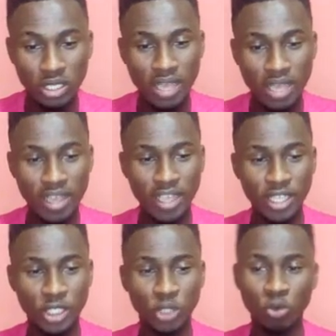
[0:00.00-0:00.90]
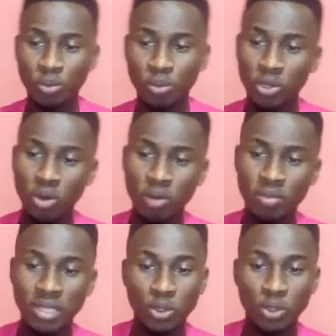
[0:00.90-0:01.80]
and you will become
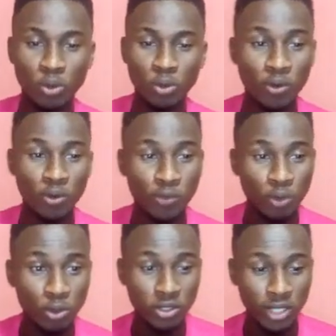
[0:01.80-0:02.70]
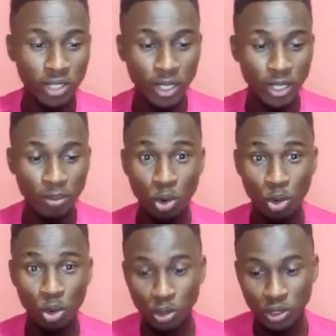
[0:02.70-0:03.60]
into full screen mode.
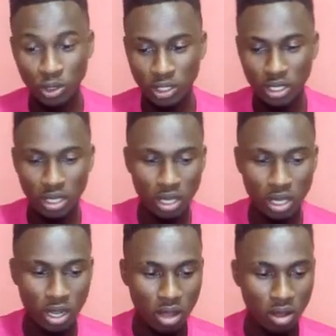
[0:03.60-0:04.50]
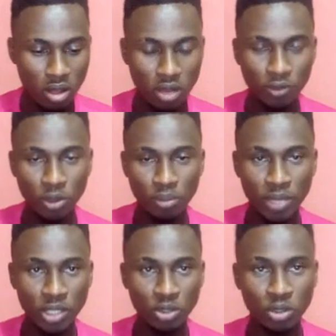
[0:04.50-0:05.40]
All of your
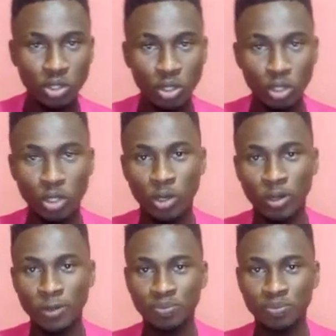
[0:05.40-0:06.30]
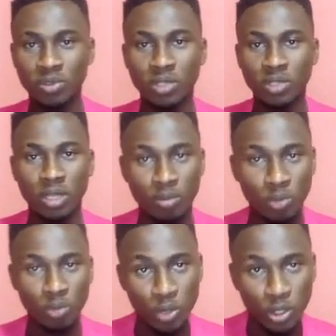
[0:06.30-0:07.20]
menus on your
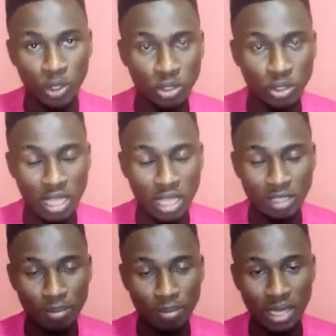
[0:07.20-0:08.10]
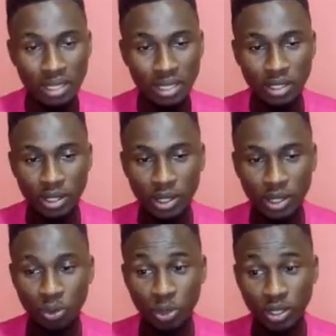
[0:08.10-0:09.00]
Windows taskbar
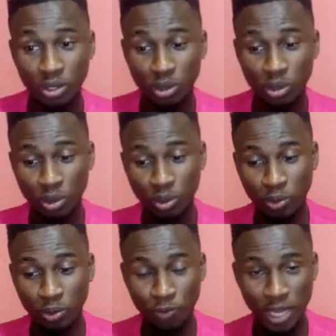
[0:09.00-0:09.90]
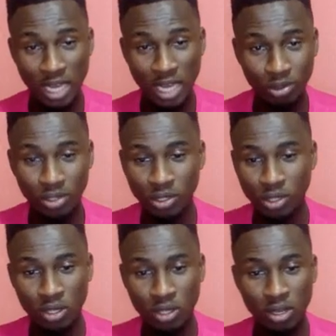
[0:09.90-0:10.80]
will fade out,
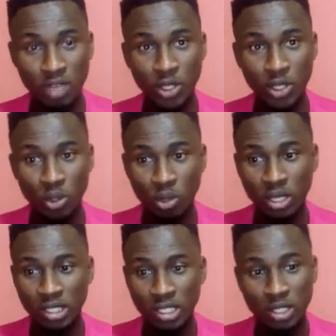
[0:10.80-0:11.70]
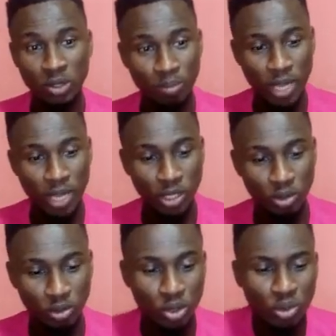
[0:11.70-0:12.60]
leaving only this menu
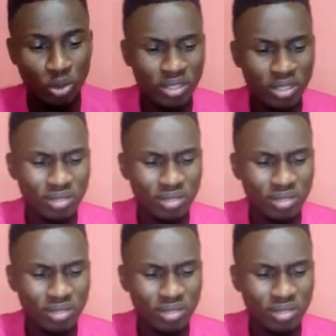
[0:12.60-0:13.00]
showing